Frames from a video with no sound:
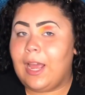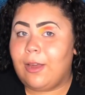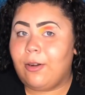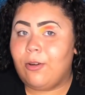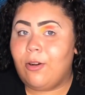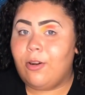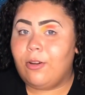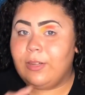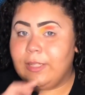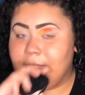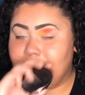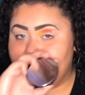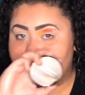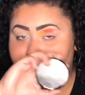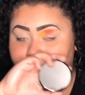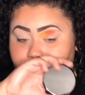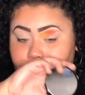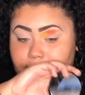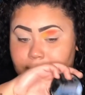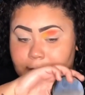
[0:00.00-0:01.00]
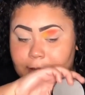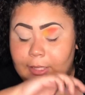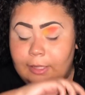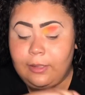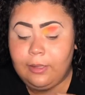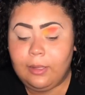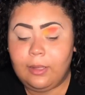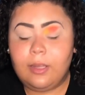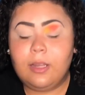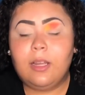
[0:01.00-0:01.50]
at all. It's
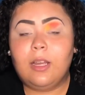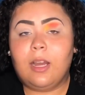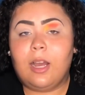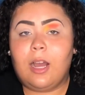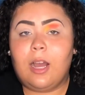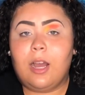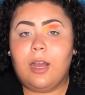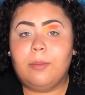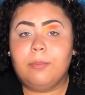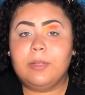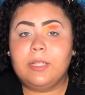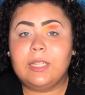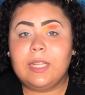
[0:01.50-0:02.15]
completely um,